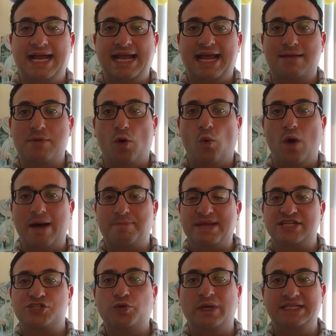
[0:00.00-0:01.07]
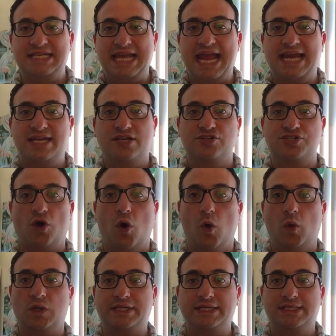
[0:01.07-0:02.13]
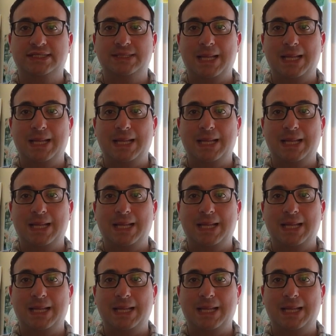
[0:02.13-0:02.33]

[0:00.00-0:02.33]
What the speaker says: I am a whopping 28 years old.